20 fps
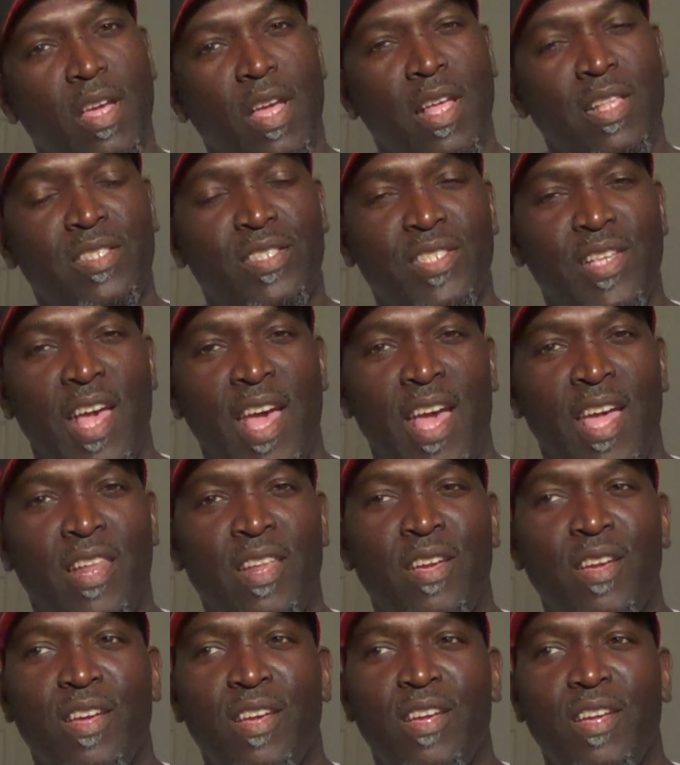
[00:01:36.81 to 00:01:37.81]
It
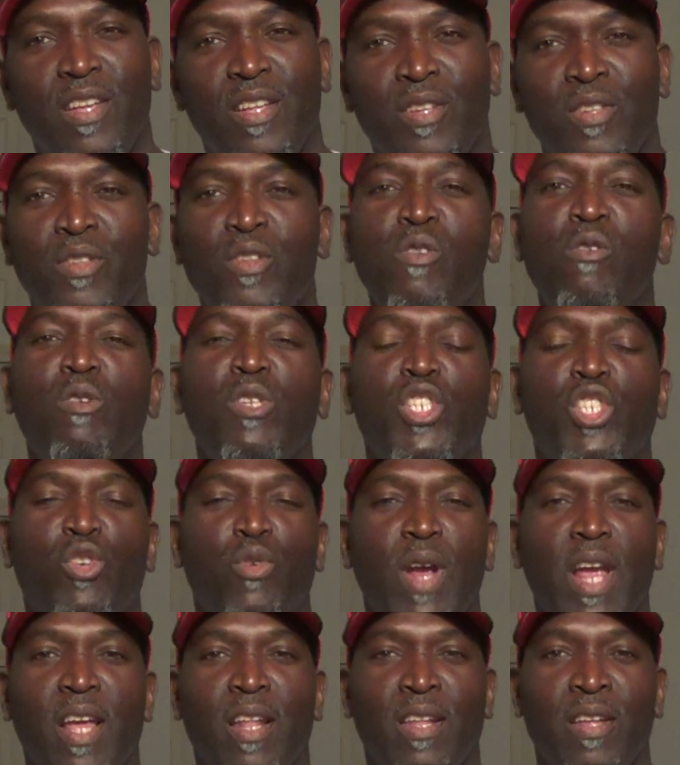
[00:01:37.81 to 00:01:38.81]
said, new
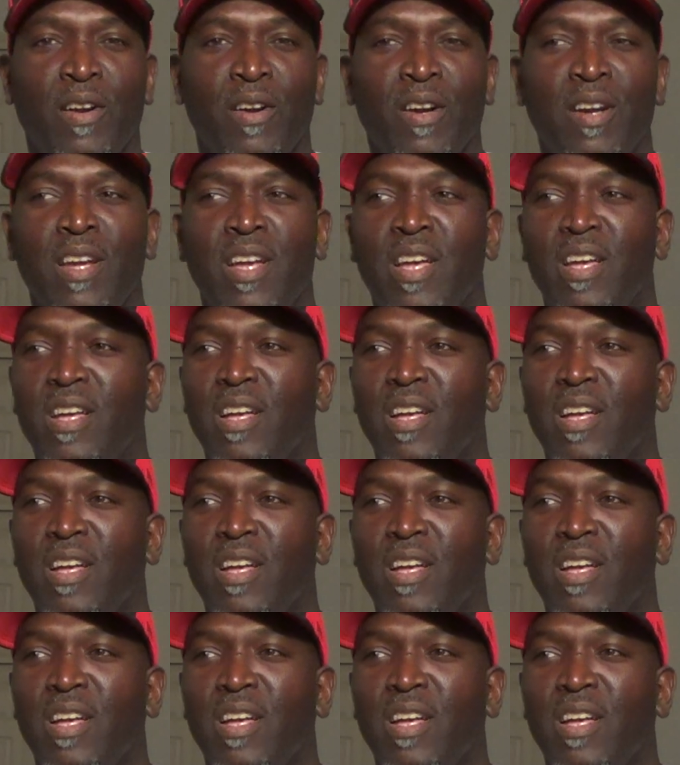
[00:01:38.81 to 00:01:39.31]
trailer